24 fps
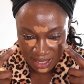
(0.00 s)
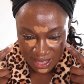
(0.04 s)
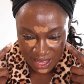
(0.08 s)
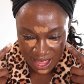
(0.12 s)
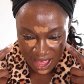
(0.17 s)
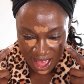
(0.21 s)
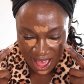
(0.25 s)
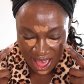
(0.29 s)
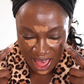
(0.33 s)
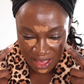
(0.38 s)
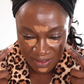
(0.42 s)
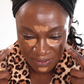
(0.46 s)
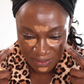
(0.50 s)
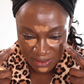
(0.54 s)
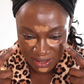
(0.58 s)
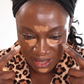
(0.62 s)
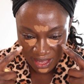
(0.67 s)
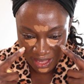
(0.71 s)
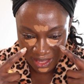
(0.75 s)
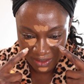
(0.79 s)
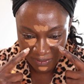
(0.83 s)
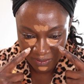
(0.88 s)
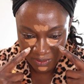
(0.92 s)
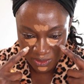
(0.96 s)
I feel
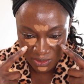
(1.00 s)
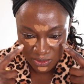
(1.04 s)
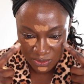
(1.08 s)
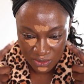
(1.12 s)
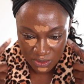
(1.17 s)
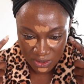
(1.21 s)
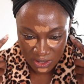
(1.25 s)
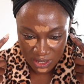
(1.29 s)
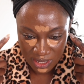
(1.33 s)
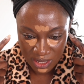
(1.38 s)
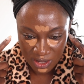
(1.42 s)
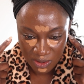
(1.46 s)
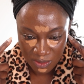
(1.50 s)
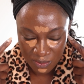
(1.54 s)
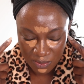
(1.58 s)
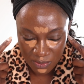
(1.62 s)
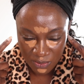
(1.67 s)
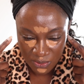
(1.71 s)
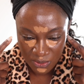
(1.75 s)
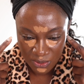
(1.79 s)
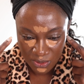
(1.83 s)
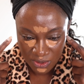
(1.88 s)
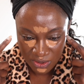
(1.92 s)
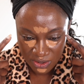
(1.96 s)
like if you draw it out
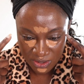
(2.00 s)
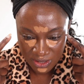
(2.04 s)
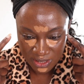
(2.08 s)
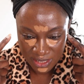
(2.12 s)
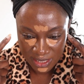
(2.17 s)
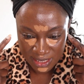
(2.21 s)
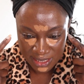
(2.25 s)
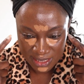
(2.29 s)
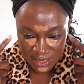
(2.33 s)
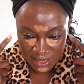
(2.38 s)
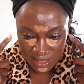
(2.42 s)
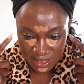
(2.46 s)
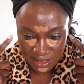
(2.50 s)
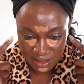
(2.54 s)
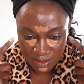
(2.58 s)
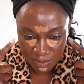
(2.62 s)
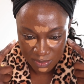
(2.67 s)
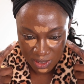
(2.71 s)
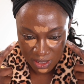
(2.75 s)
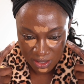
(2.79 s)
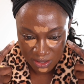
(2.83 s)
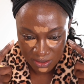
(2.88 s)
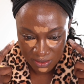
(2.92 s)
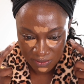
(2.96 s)
more, it's going to
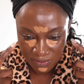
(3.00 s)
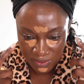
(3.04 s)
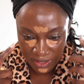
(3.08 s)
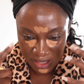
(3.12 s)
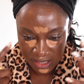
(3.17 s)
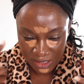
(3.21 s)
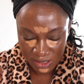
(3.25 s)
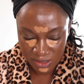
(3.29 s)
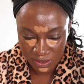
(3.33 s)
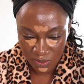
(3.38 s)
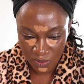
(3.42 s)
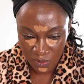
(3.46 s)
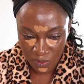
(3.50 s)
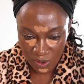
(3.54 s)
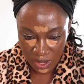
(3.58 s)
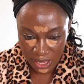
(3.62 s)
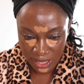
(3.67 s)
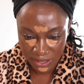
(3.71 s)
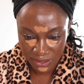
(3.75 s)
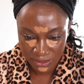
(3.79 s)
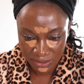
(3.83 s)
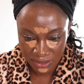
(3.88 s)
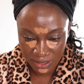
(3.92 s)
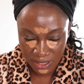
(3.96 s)
make your face look
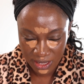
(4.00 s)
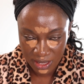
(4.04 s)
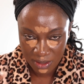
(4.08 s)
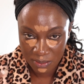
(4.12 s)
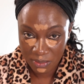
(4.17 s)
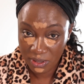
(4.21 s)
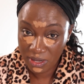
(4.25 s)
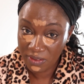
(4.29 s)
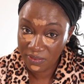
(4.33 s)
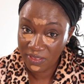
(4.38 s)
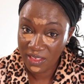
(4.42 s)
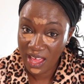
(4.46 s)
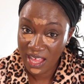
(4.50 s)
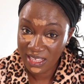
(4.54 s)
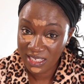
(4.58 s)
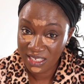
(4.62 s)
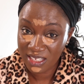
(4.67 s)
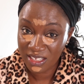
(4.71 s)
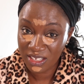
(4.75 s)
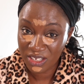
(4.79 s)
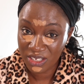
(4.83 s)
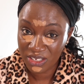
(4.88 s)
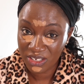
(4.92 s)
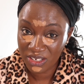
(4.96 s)
whiter. But if that's the
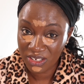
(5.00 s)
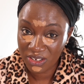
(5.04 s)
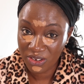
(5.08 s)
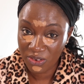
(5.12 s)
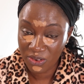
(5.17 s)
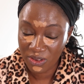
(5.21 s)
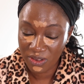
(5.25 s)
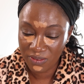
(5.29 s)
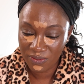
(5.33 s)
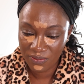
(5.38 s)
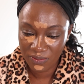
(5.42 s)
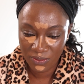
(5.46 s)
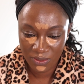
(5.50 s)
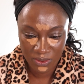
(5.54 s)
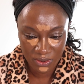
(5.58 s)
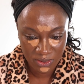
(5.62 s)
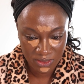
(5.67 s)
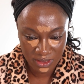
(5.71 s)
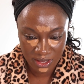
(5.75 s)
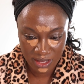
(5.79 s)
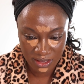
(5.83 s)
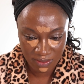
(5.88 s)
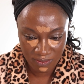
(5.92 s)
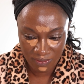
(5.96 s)
look you're going for,
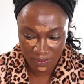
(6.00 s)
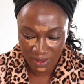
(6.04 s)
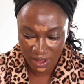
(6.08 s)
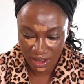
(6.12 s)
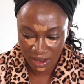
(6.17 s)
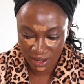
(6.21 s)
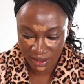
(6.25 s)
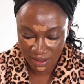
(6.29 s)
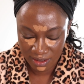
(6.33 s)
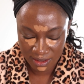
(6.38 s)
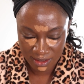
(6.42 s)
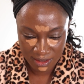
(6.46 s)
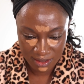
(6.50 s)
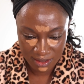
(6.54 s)
that's fine.